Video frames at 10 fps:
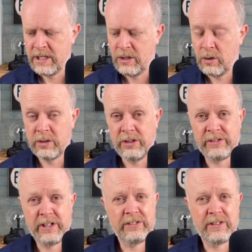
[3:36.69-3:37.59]
all your
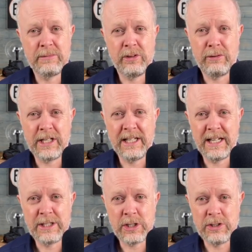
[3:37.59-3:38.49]
systems, your
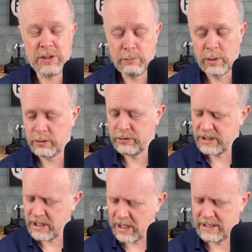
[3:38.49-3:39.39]
regulations, your rules, your
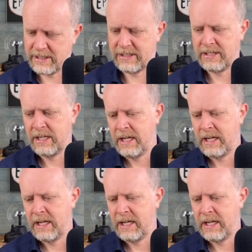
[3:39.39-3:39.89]
guidance,